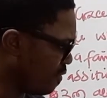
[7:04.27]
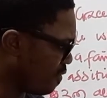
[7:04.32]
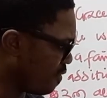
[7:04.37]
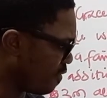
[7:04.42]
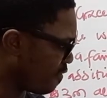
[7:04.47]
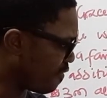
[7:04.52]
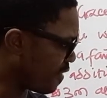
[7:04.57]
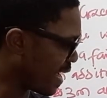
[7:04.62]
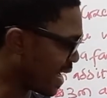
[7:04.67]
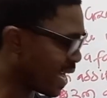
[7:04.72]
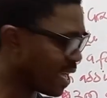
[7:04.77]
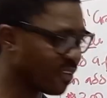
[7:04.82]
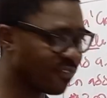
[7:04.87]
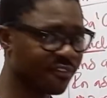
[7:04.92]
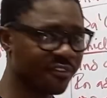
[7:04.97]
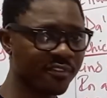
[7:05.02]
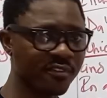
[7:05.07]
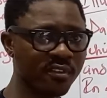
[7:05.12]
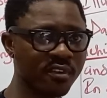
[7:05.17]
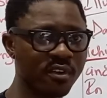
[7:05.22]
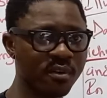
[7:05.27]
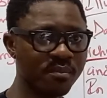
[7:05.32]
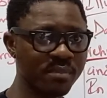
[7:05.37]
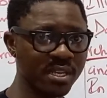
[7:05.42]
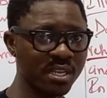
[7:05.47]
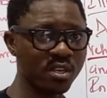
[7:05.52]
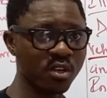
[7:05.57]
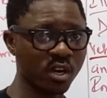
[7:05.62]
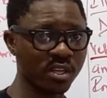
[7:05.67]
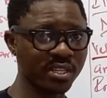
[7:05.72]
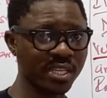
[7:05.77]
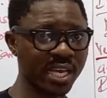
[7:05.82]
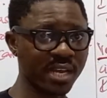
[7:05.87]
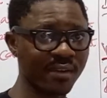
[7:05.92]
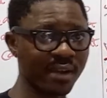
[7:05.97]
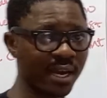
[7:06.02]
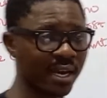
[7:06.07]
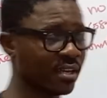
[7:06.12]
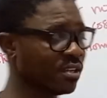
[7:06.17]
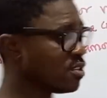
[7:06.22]
55 million
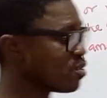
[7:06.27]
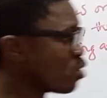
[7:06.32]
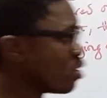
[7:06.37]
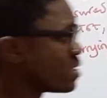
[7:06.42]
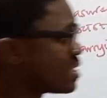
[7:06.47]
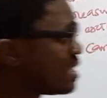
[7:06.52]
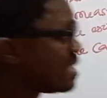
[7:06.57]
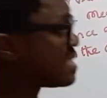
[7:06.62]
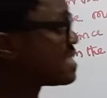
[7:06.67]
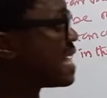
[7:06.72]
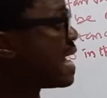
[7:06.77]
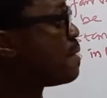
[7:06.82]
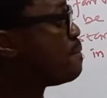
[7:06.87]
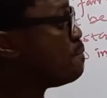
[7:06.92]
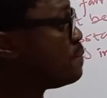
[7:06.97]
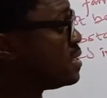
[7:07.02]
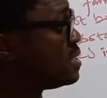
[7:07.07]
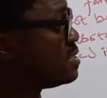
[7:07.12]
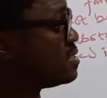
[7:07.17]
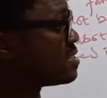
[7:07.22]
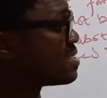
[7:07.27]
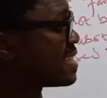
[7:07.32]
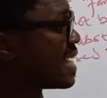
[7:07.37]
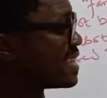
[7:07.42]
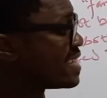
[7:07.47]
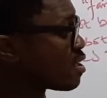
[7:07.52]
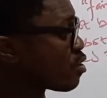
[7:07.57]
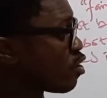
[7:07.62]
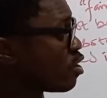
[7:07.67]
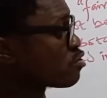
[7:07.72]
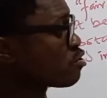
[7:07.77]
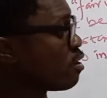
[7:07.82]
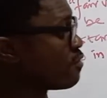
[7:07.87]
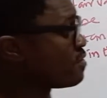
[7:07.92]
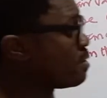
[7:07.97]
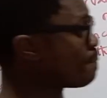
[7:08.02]
naira. So this then means that the cost of the